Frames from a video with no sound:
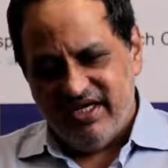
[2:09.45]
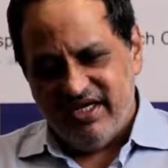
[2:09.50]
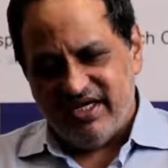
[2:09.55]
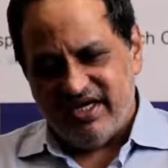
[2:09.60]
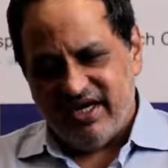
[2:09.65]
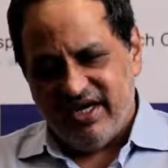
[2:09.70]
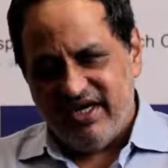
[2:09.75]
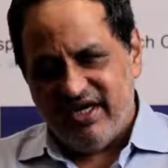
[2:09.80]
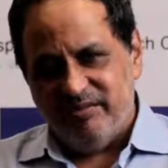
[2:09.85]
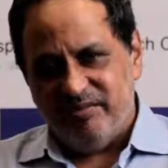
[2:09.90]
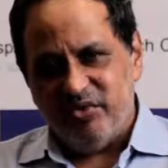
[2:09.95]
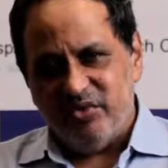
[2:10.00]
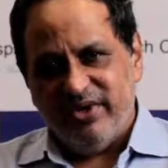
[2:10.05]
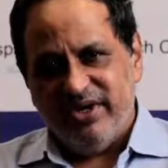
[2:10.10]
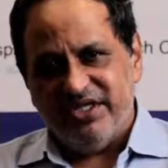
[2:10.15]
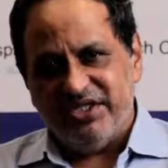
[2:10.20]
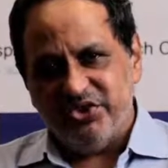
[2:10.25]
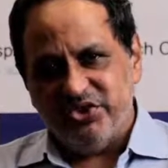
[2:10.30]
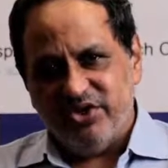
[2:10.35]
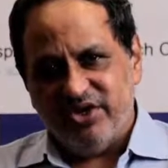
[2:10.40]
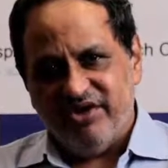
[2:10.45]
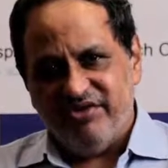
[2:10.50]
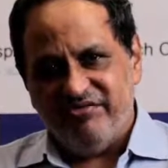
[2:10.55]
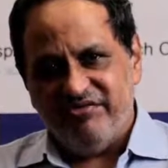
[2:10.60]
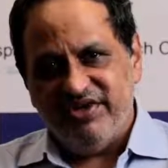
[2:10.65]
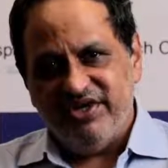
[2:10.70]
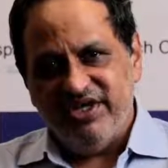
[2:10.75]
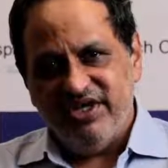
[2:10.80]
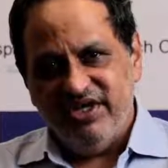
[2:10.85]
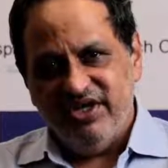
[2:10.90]
right up to
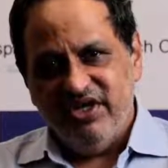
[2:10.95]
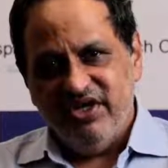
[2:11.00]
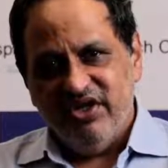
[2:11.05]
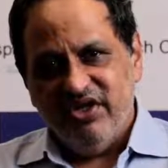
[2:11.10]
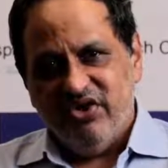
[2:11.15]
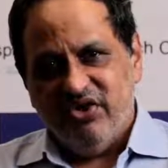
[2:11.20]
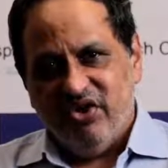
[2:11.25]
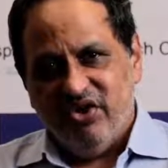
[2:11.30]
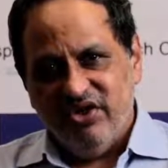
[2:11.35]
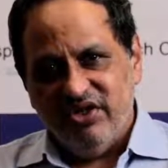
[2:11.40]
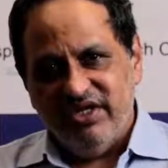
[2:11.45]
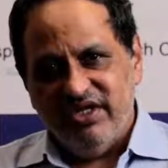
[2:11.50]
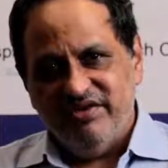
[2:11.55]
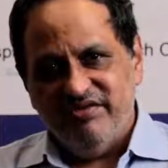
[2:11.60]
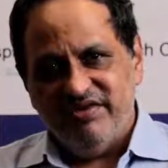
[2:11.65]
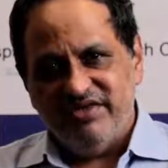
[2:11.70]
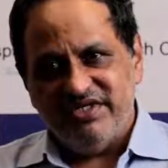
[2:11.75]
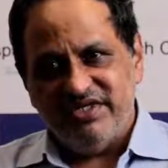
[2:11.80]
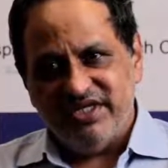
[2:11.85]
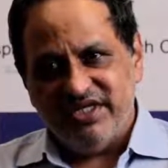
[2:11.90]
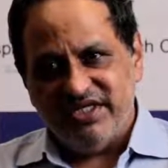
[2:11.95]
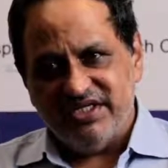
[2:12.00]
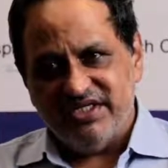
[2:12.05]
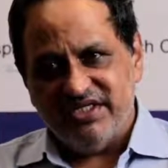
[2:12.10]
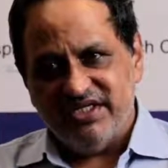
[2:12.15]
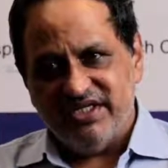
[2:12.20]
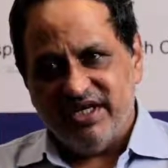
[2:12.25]
angiography, all the investigations